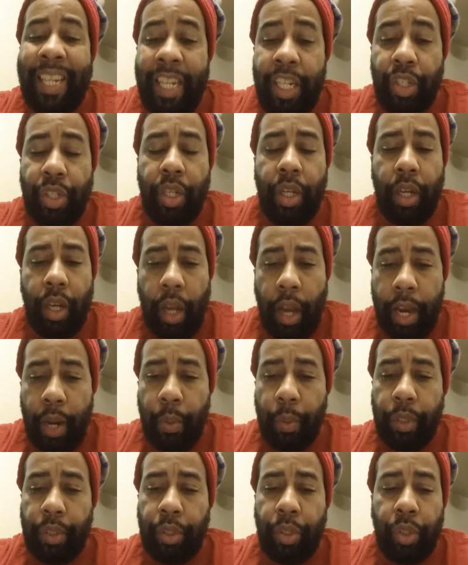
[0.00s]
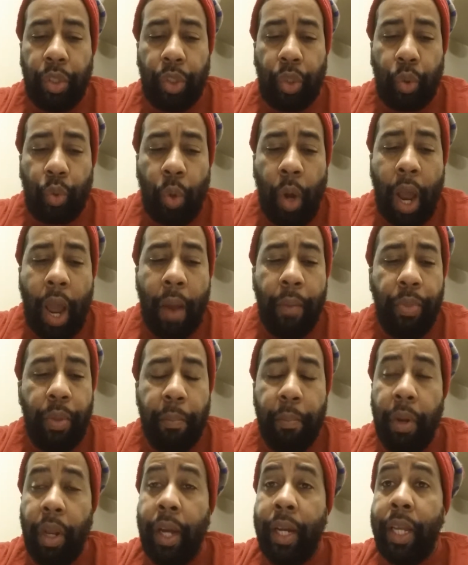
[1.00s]
decent language to describe the
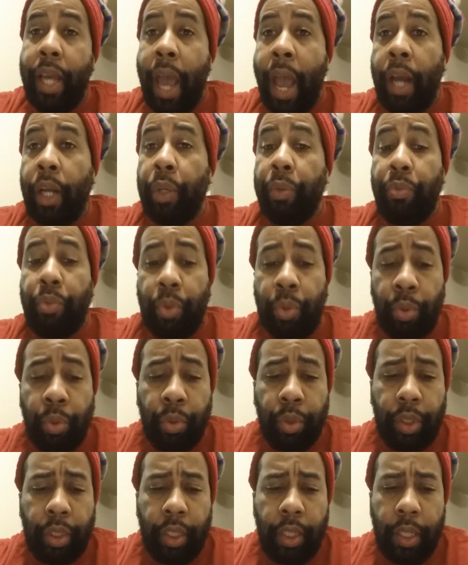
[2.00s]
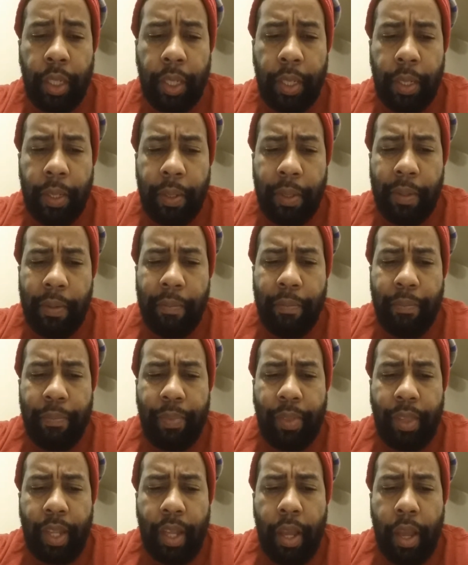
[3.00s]
bloody act of cruelty.
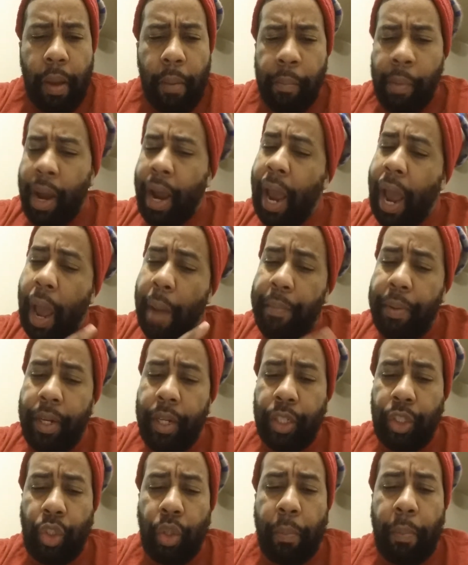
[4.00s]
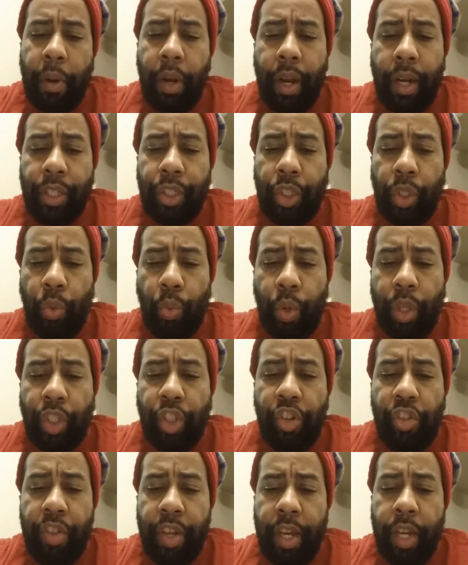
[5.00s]
My happiness or pleasure
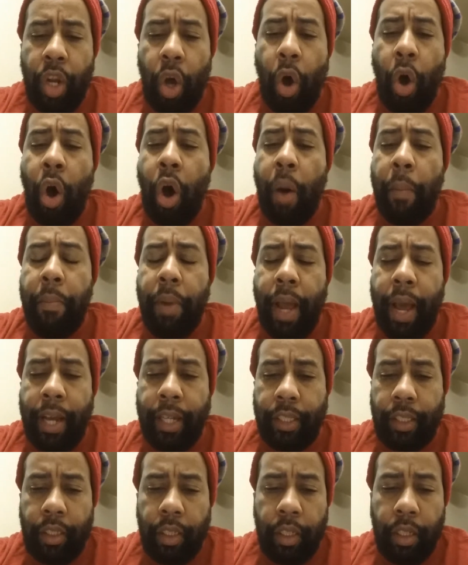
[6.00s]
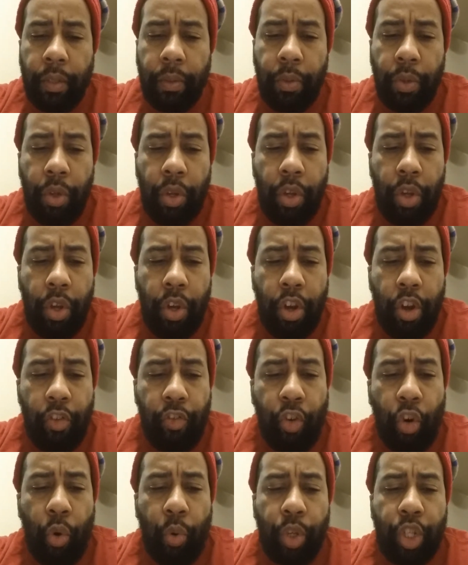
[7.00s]
was then all blasted,
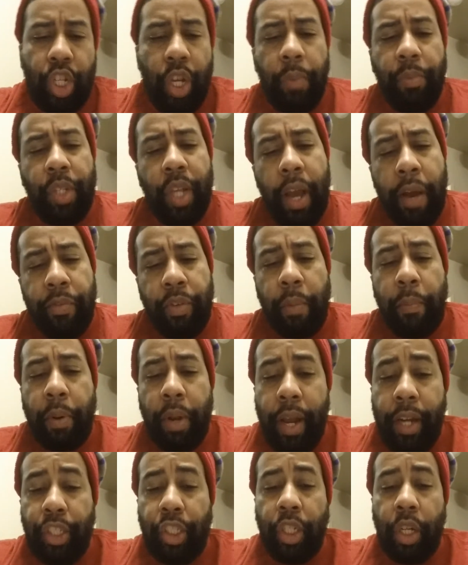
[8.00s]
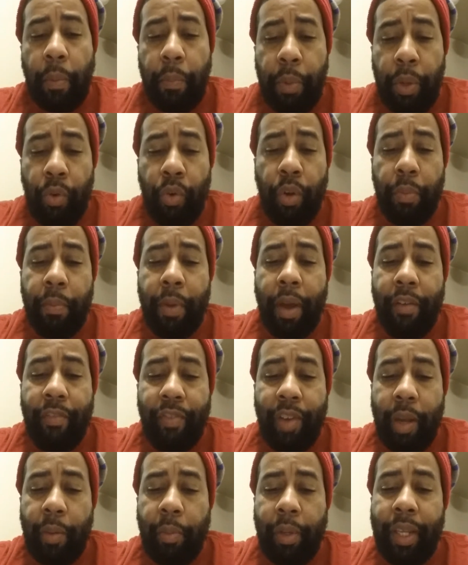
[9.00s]
for it was sometimes a pleasure to be with my
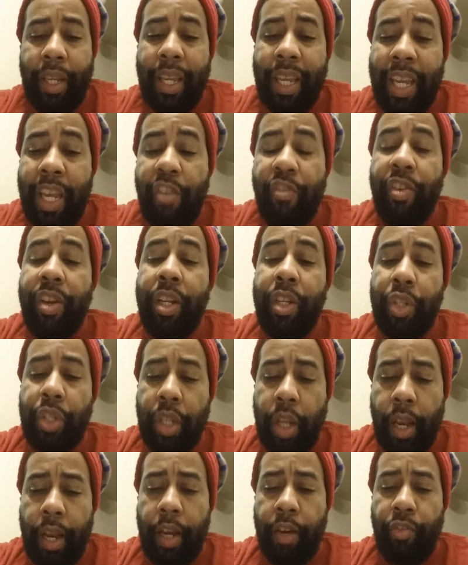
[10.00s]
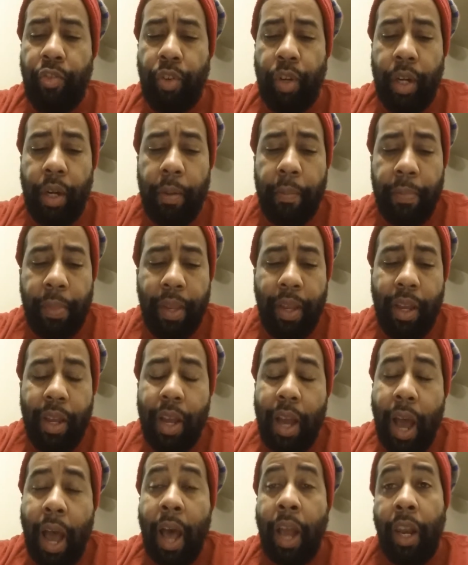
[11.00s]
family, even in slavery.
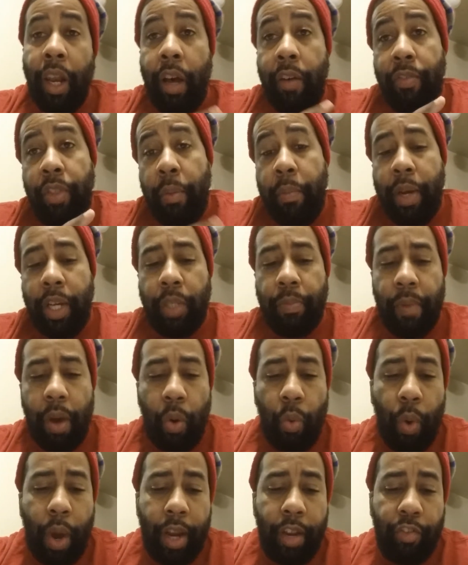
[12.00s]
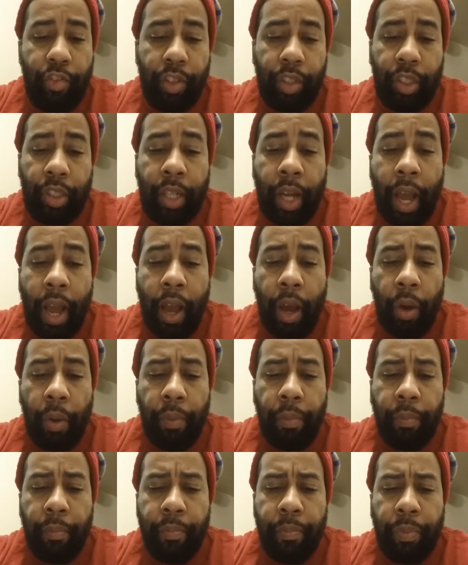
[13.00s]
I loved them as my wife and
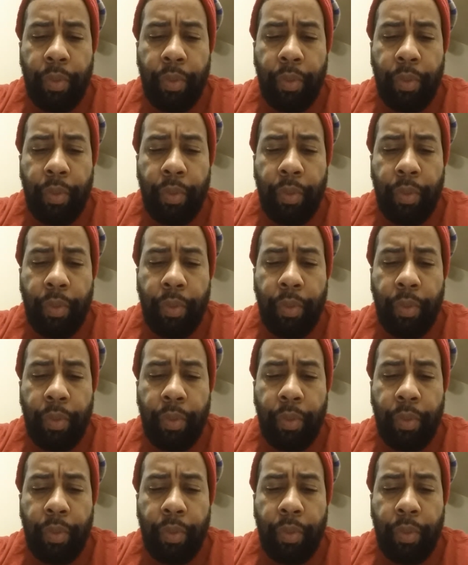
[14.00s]
child.